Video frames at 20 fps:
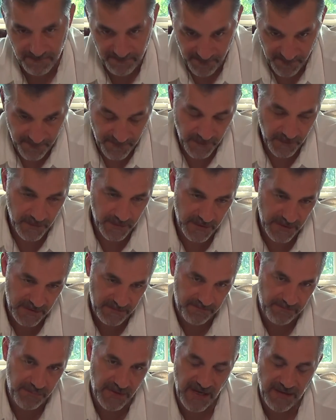flew his
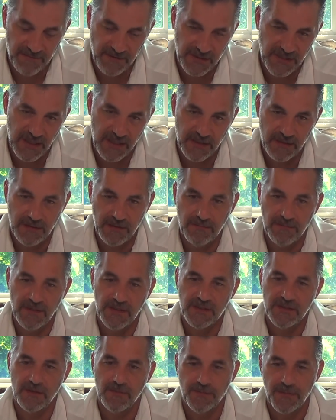private jet into
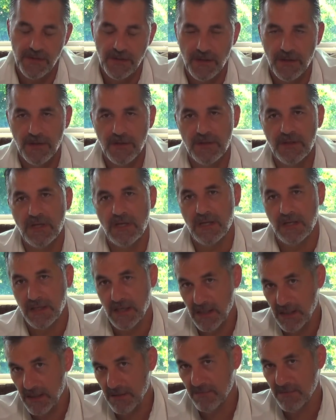Bishop here, and then he
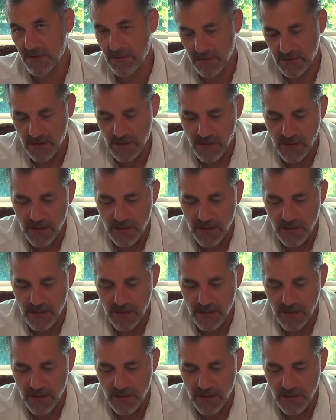came and